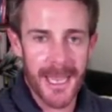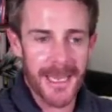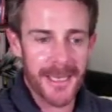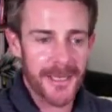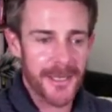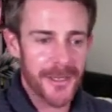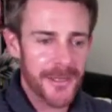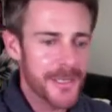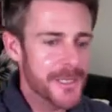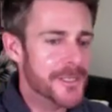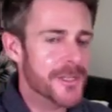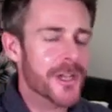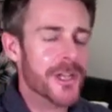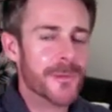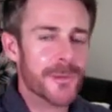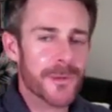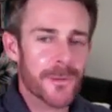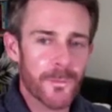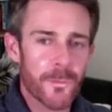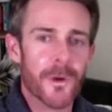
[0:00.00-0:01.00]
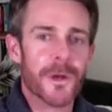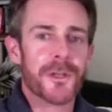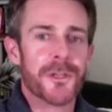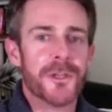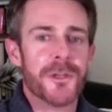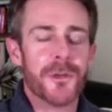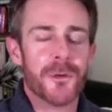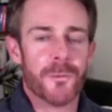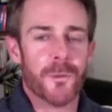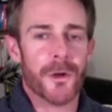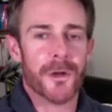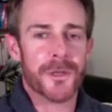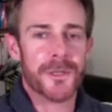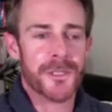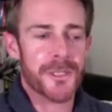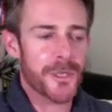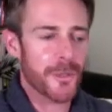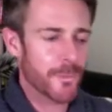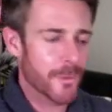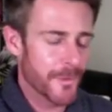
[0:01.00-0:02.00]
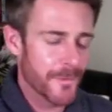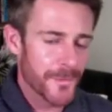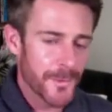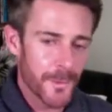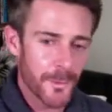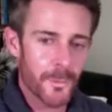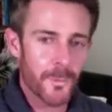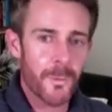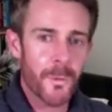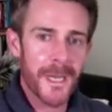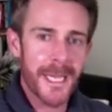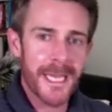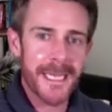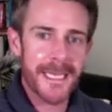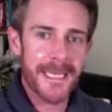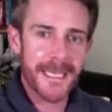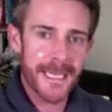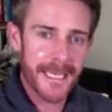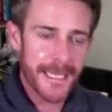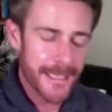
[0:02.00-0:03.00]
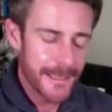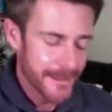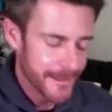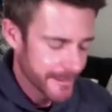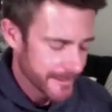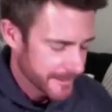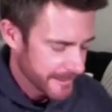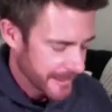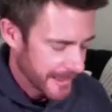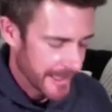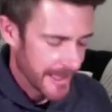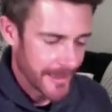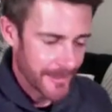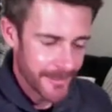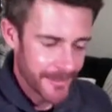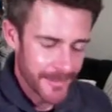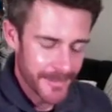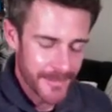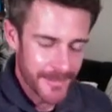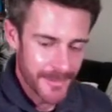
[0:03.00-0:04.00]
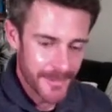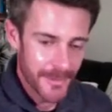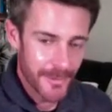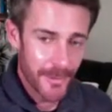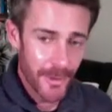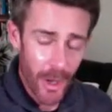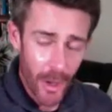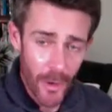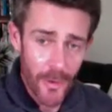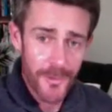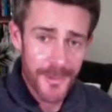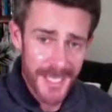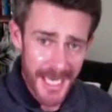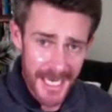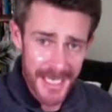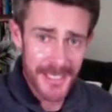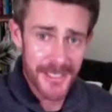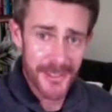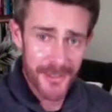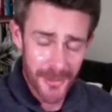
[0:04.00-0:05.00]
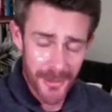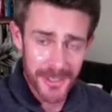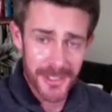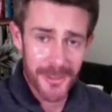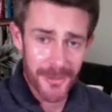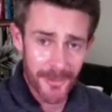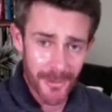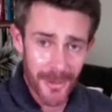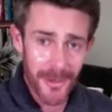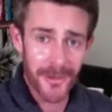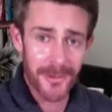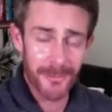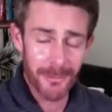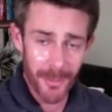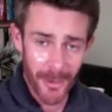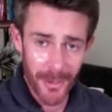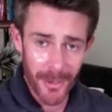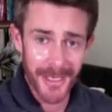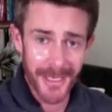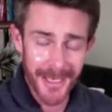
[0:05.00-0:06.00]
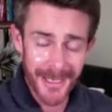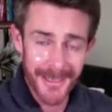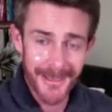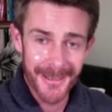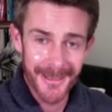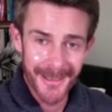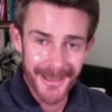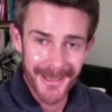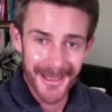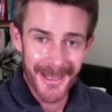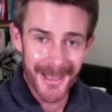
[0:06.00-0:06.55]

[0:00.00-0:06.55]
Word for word: And you determine what you want. Do you want the weedy, um, low testosterone body